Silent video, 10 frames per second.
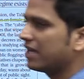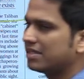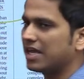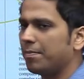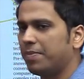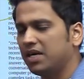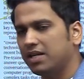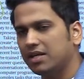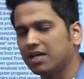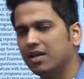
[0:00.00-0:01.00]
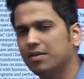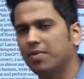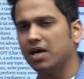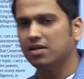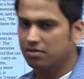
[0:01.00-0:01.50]
has happened, that
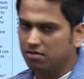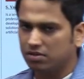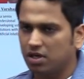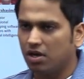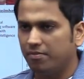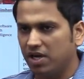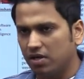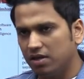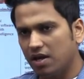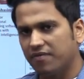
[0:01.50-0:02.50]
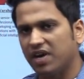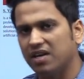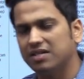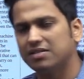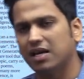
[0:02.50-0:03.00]
Taliban or the government in the
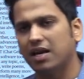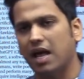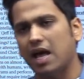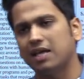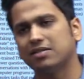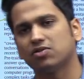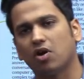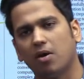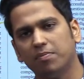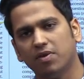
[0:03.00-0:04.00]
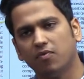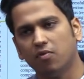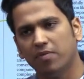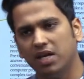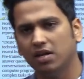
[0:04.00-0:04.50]
Afghanistan has stopped
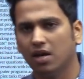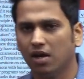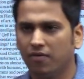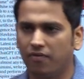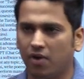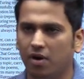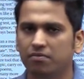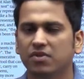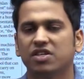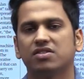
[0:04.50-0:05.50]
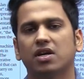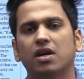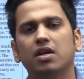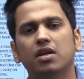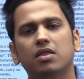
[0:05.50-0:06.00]
women from
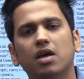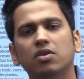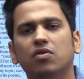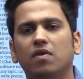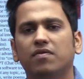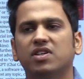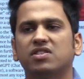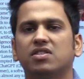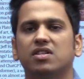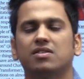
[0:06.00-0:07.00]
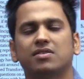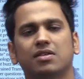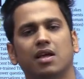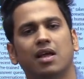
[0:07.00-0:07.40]
studying in the universities.